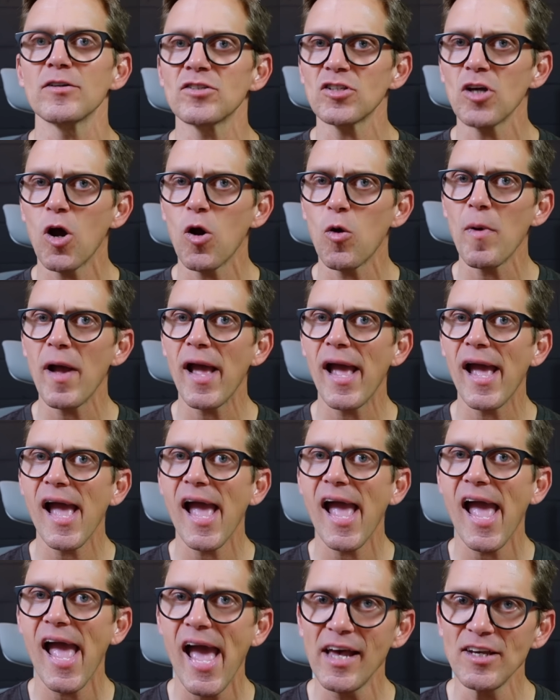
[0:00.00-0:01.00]
So
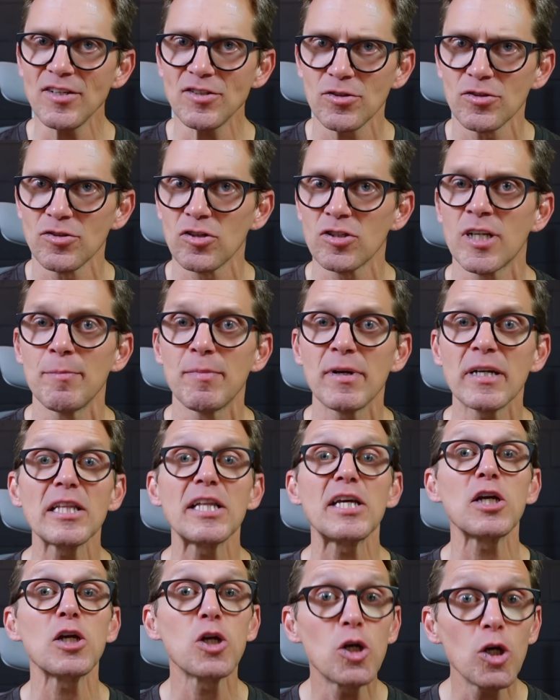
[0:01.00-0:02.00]
esters are
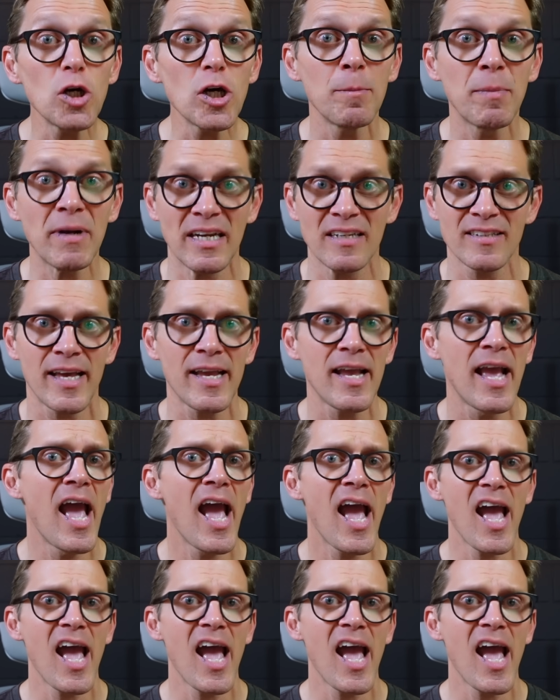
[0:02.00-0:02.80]
typically good because they